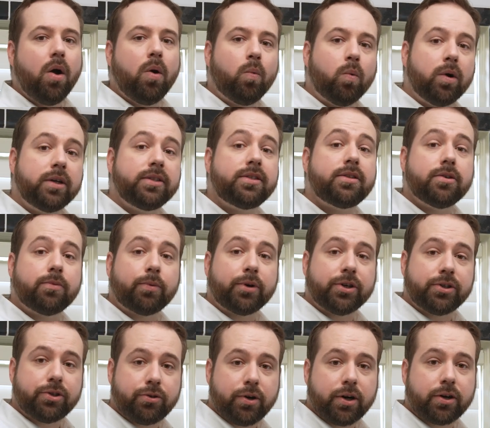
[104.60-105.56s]
Once the
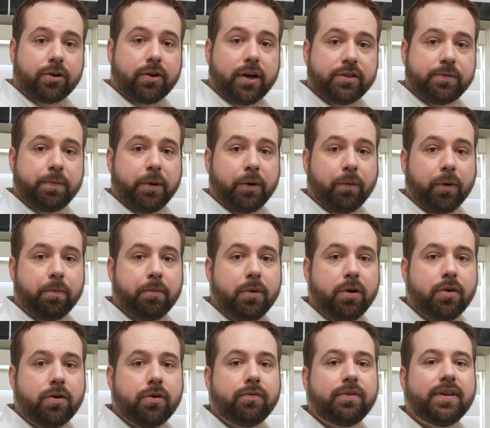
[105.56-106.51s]
restrictor has been
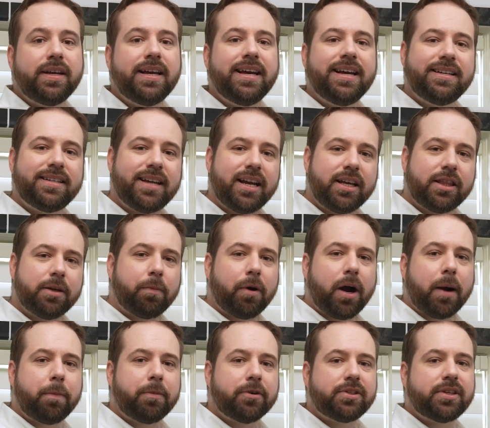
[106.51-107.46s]
removed, take the
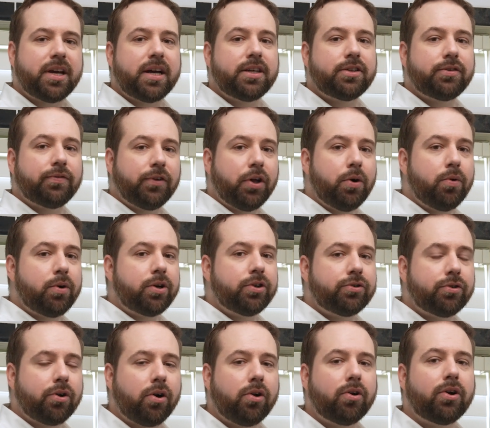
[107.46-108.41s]
proper size flow
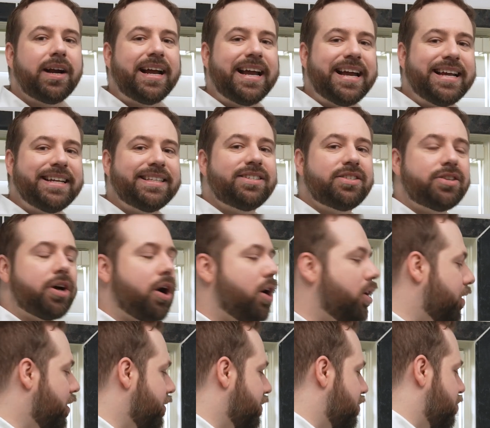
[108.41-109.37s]
controller and
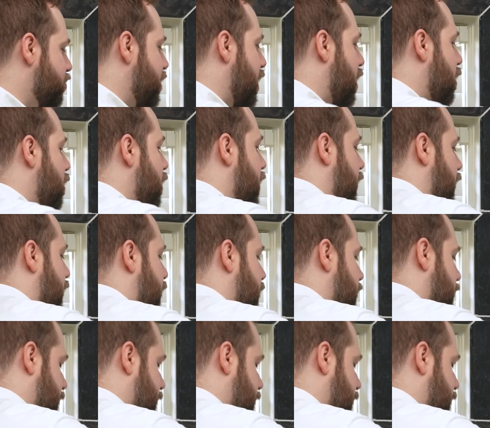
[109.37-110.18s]
install it on the shower head.